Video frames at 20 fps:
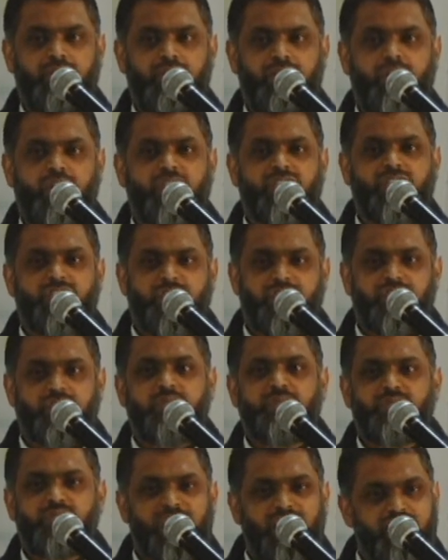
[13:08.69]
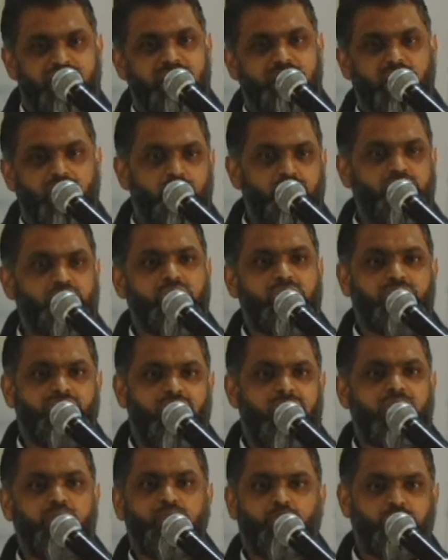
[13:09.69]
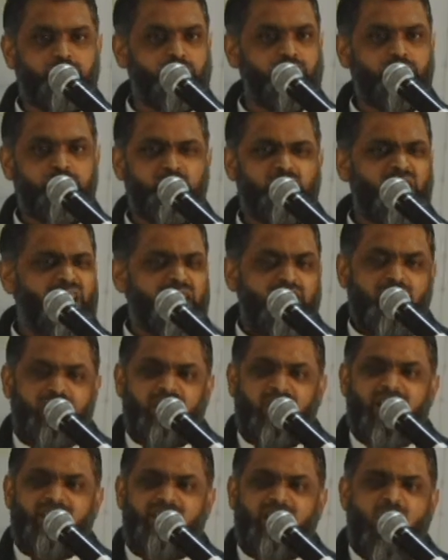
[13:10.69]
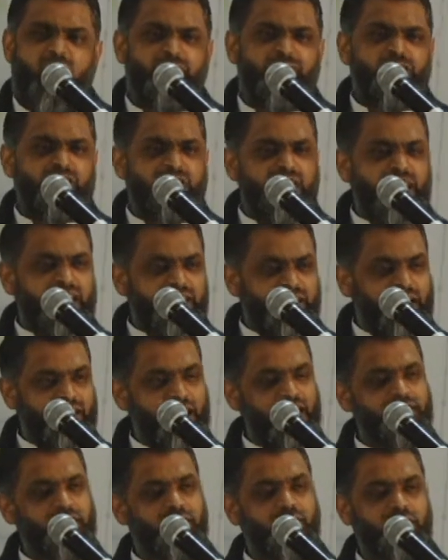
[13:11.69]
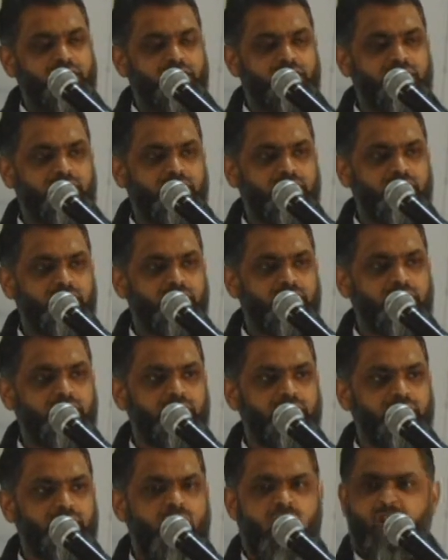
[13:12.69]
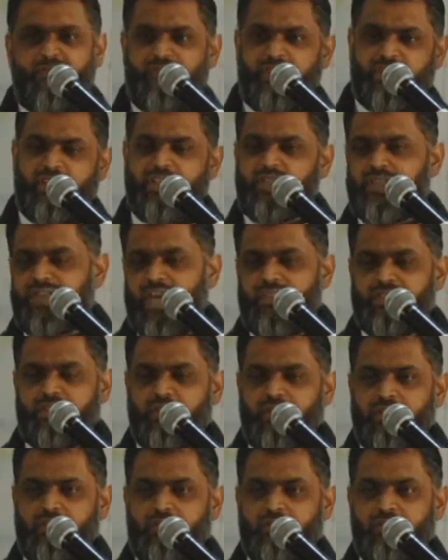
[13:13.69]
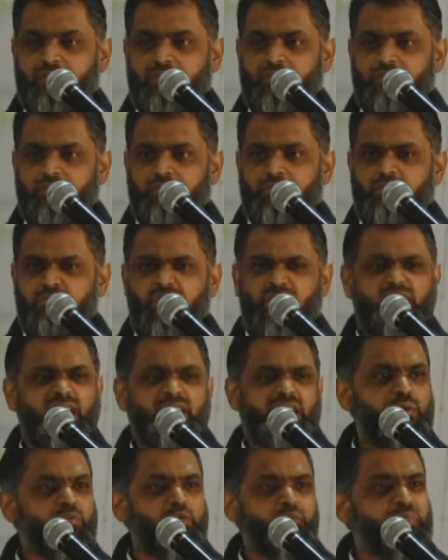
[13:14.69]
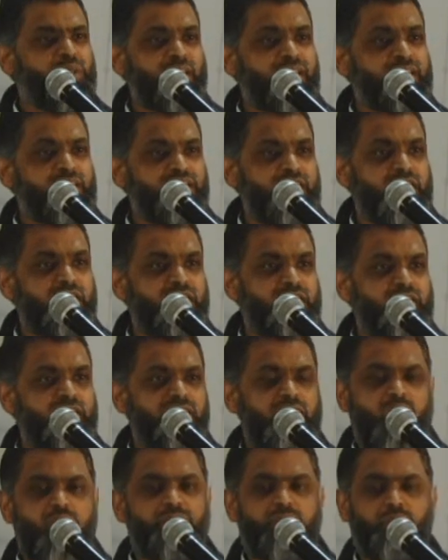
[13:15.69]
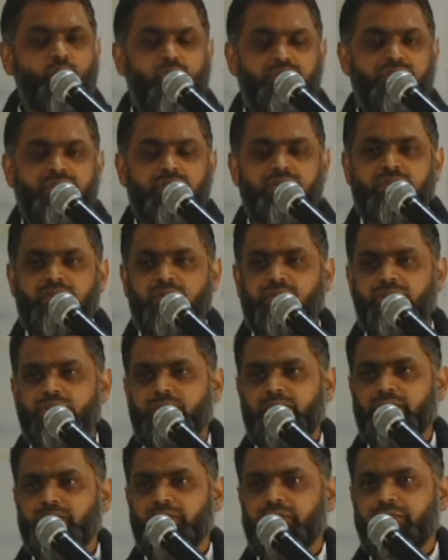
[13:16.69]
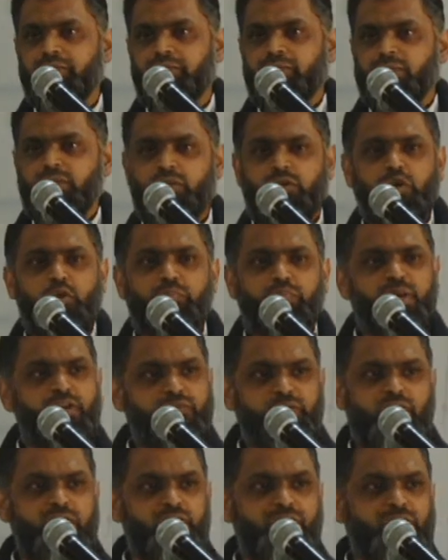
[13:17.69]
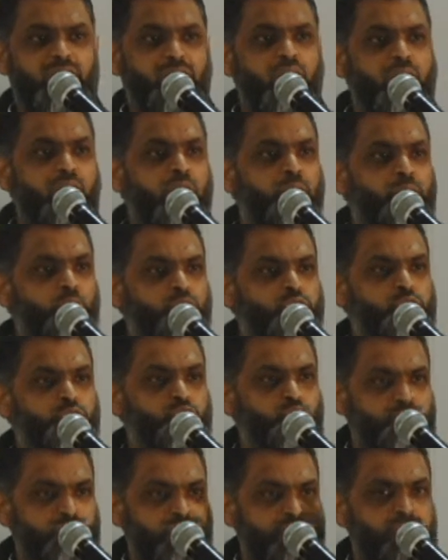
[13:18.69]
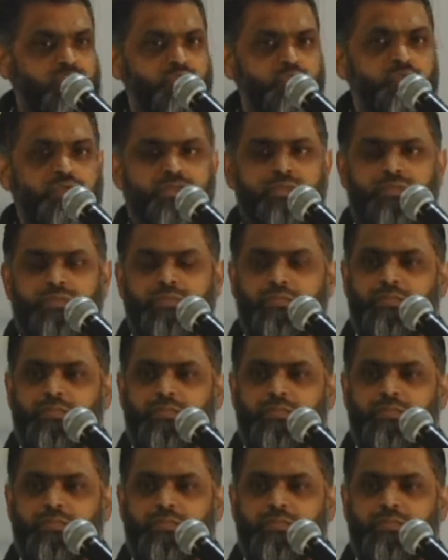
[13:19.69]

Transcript: There are systems in this country available to you. Yes, everything is against us. Everything's against us. But then there wouldn't be any test if it wasn't. So don't be afraid of that. Allah brought you your test to you.